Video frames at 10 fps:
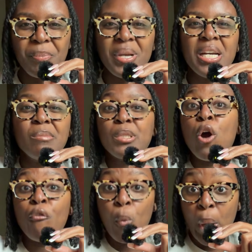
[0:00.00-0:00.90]
It becomes
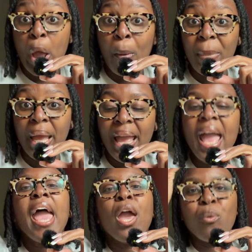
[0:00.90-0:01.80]
overwhelming,
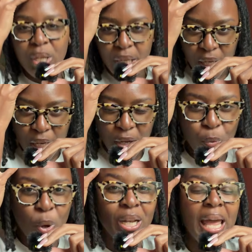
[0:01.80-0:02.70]
and we love
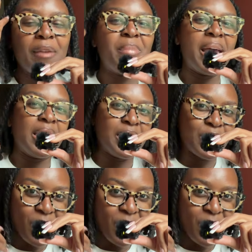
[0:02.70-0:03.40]
work-life balance.